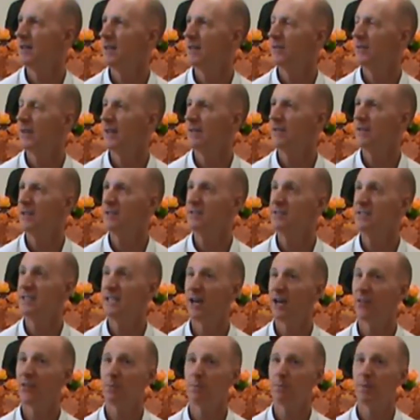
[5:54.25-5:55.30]
Then there's the
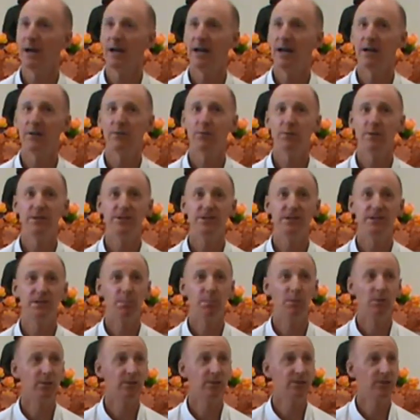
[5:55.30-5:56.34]
other path, which is
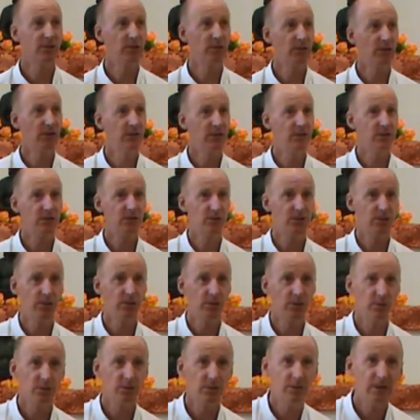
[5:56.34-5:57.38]
more suited
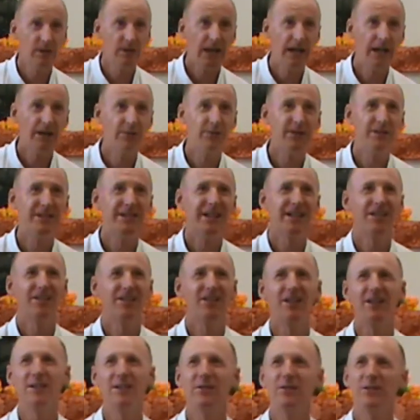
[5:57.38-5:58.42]
to everyday
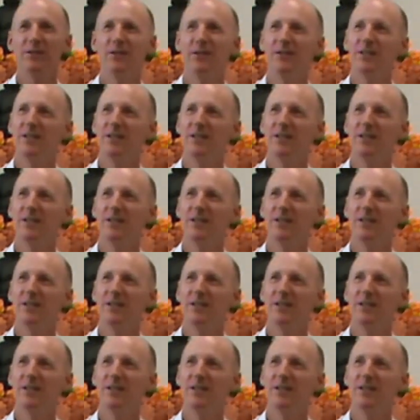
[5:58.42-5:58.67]
life,